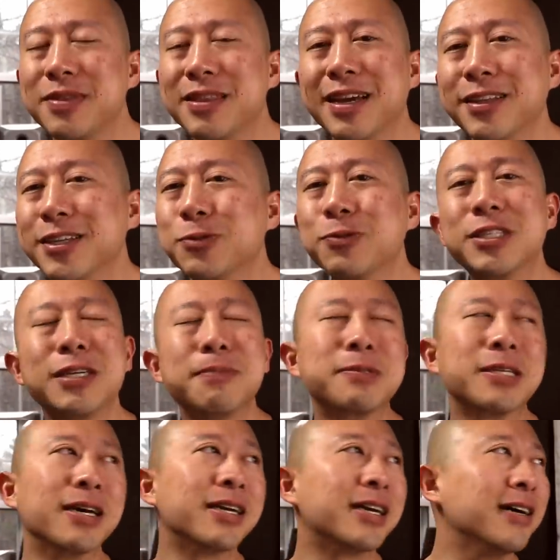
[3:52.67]
Now, this one
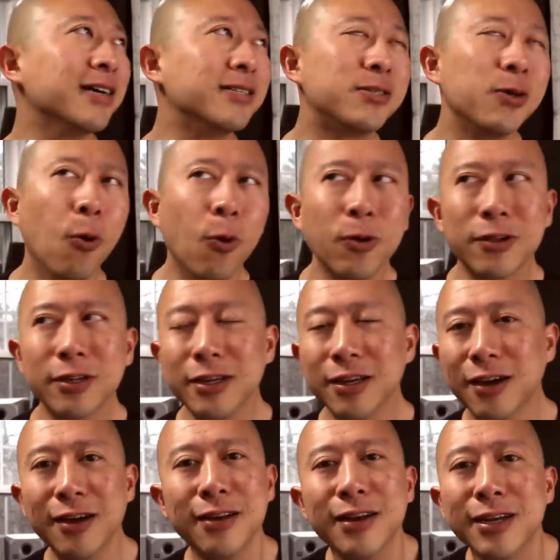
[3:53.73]
seems like a totally
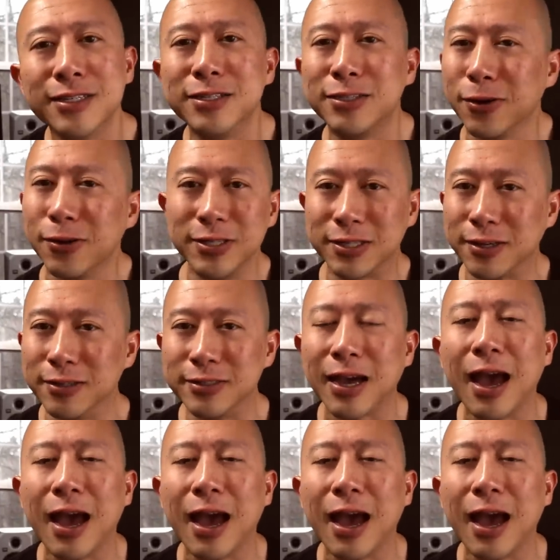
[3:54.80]
unnecessary skill to